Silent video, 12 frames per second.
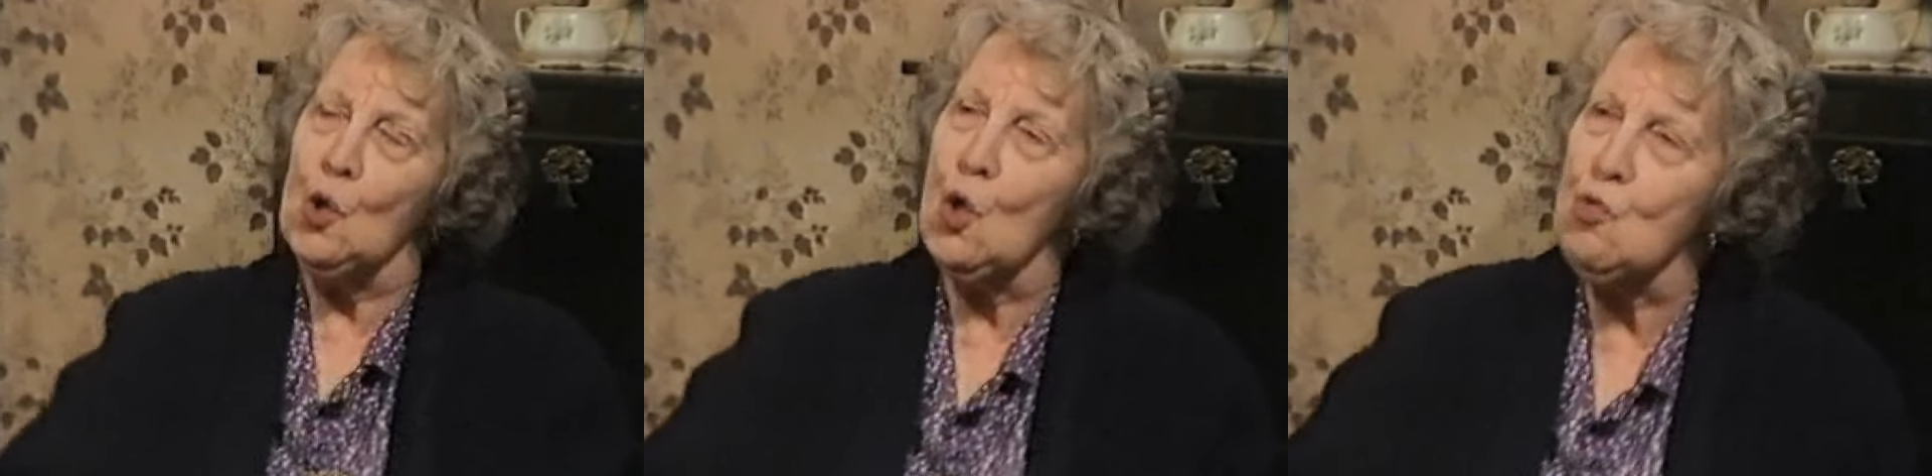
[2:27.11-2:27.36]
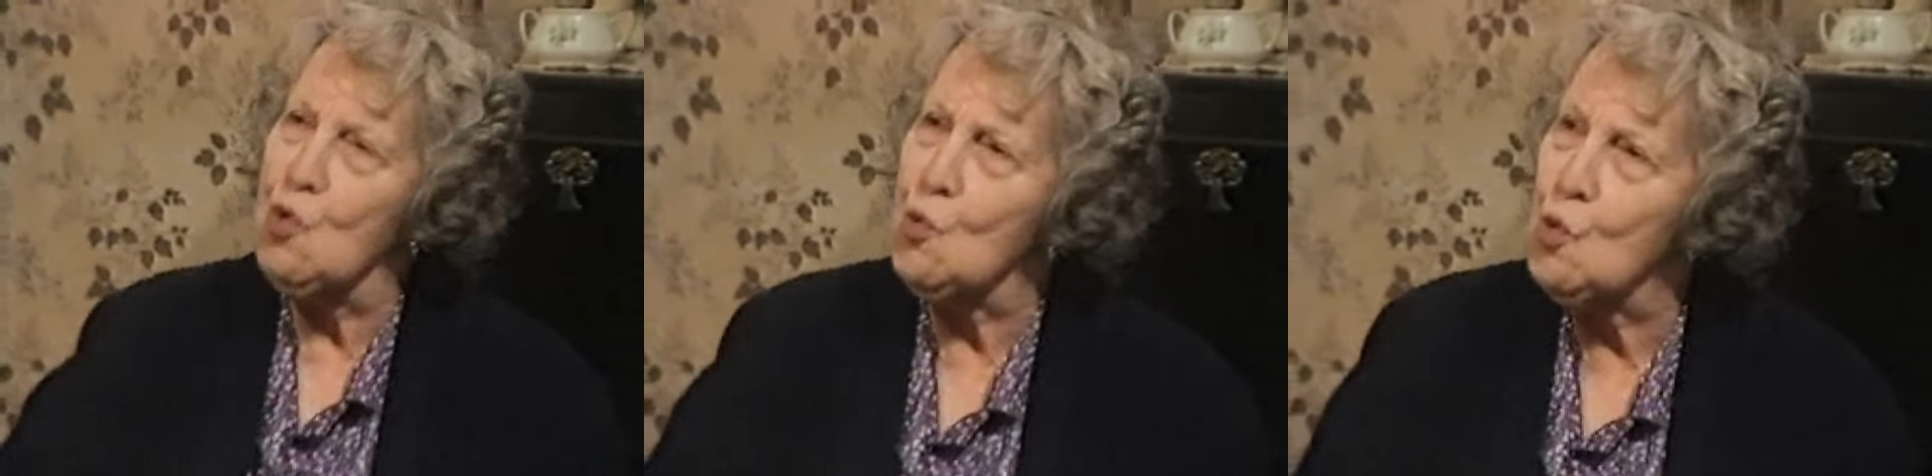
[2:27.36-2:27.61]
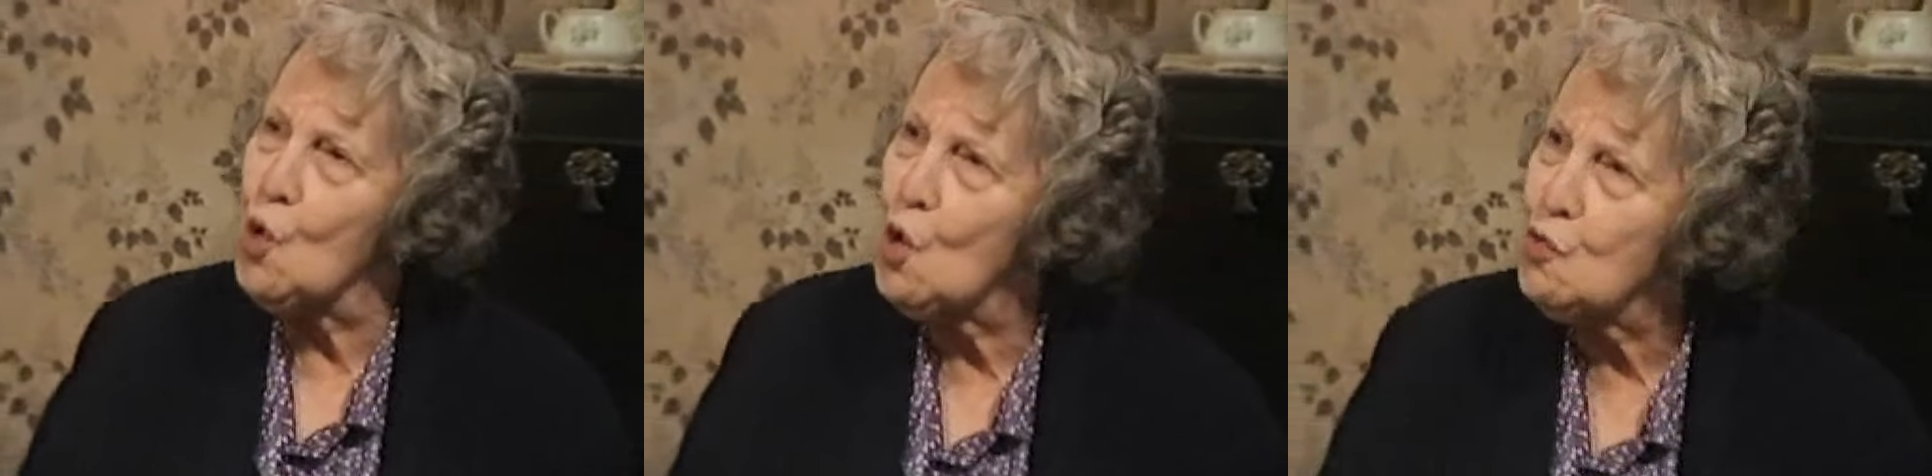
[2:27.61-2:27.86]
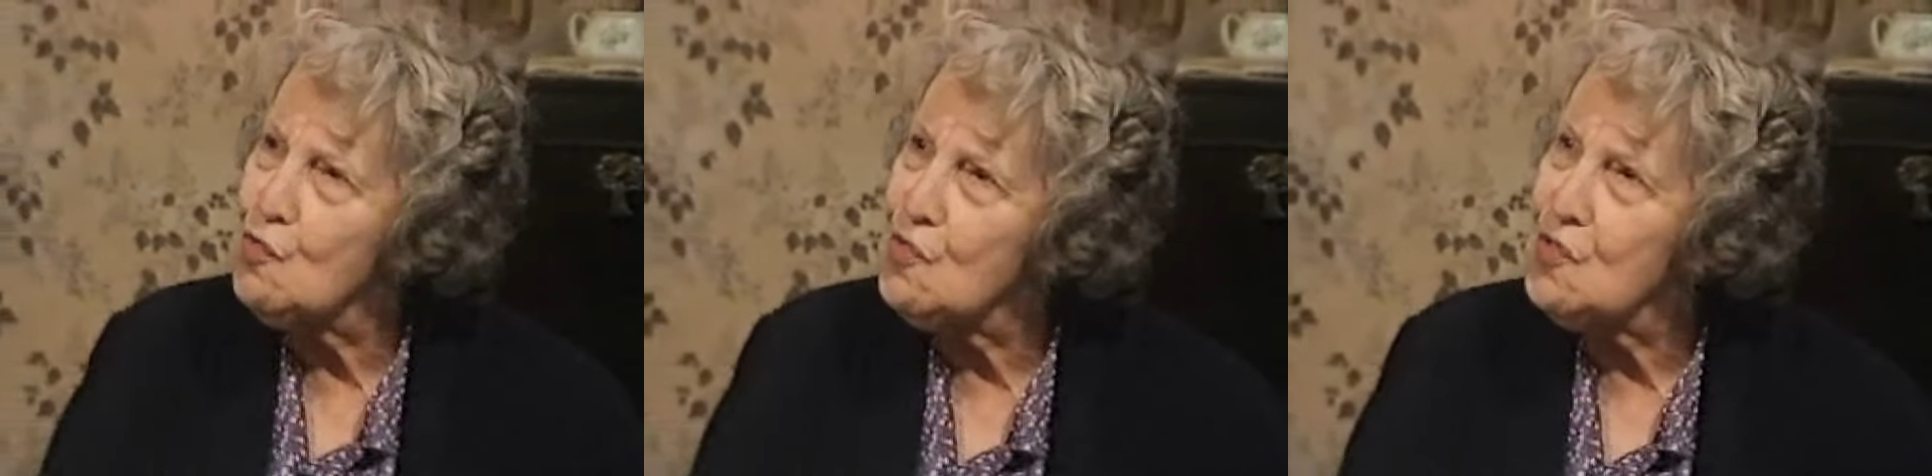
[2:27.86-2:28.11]
Because you
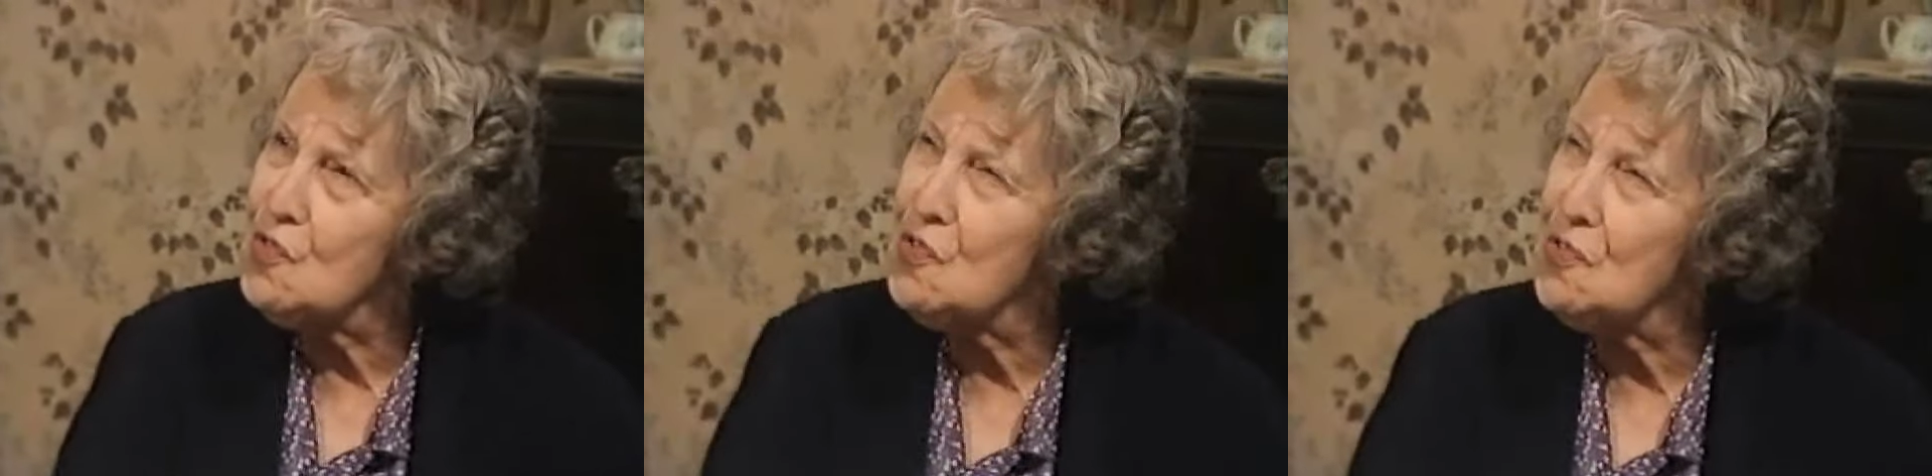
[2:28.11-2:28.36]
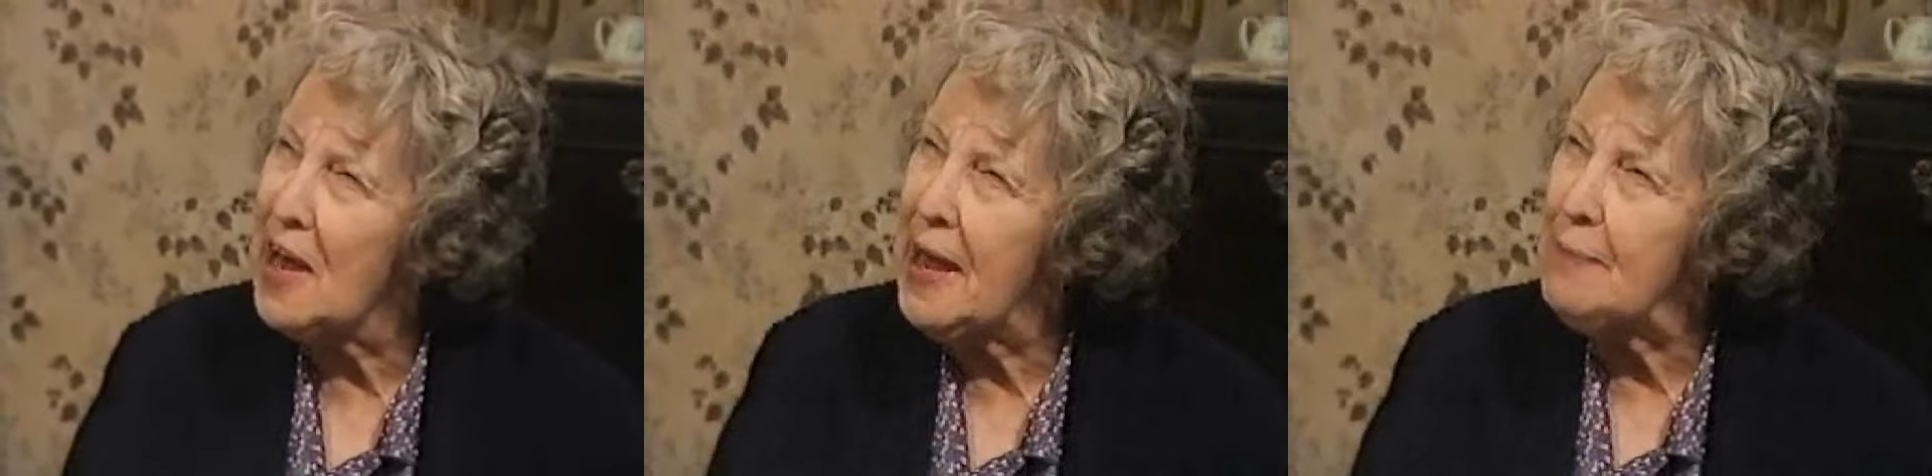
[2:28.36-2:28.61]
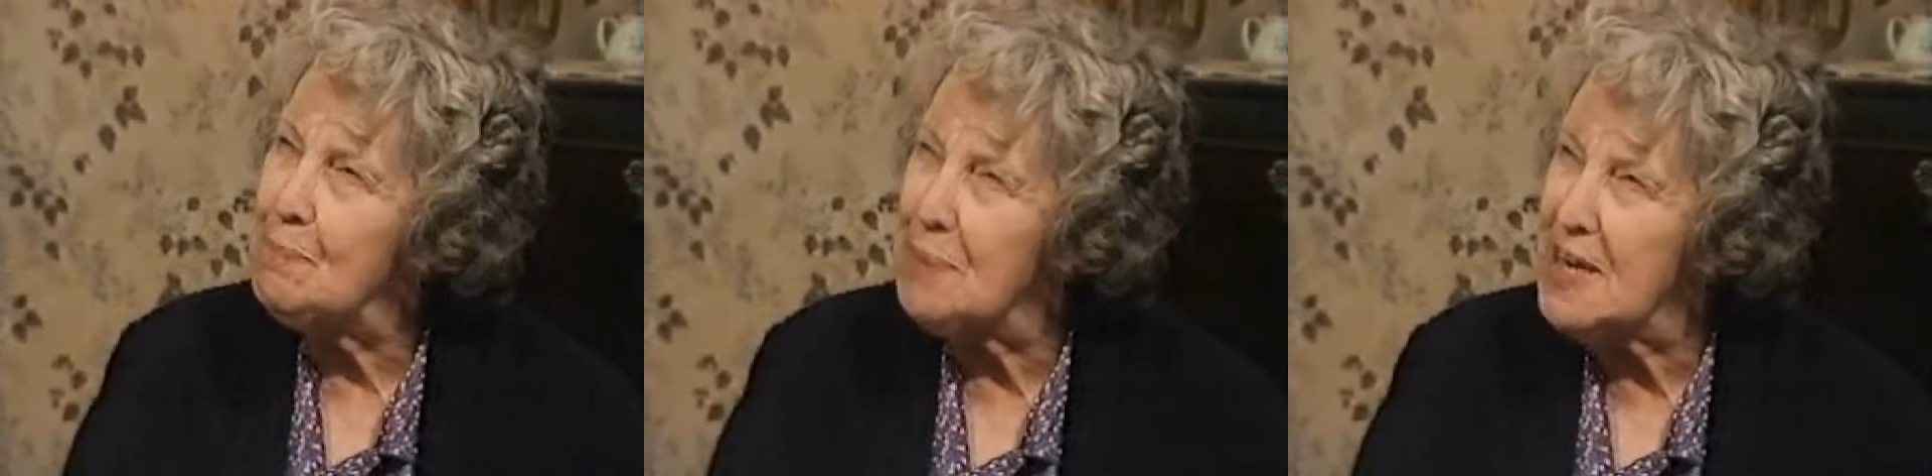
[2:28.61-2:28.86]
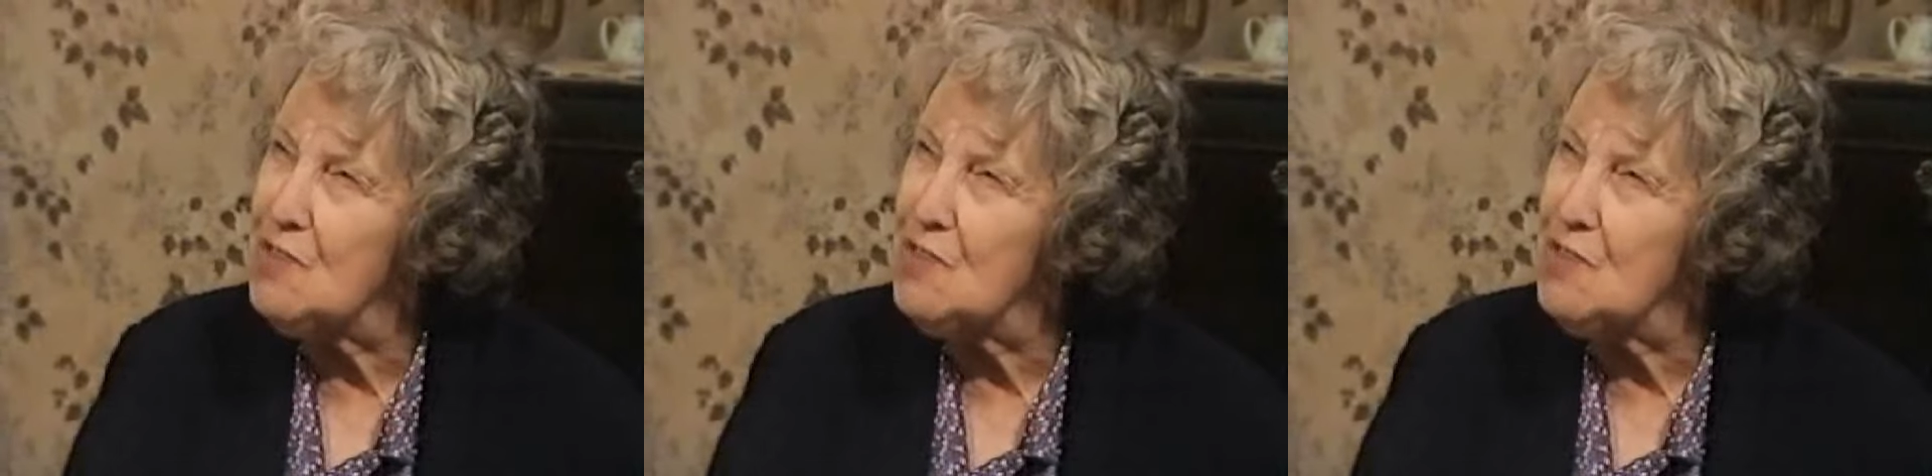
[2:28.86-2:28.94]
couldn't stand